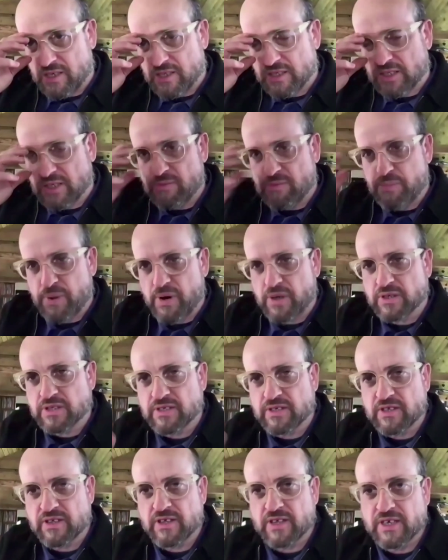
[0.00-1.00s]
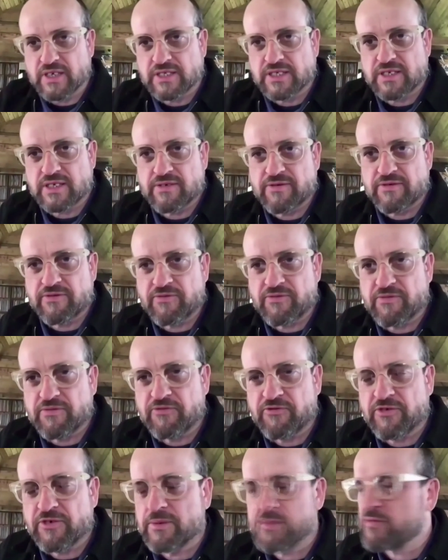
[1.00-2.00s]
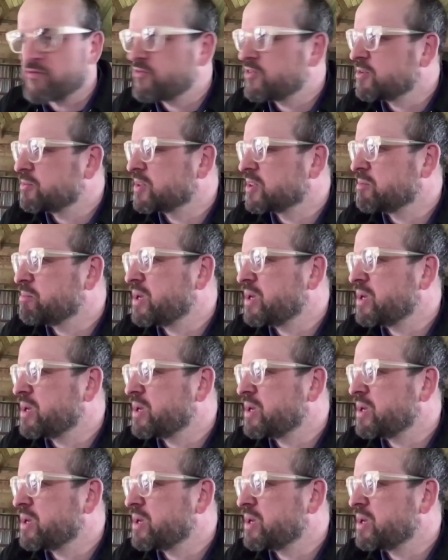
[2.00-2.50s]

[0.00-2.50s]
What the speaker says: You see, part of the thing is that filming the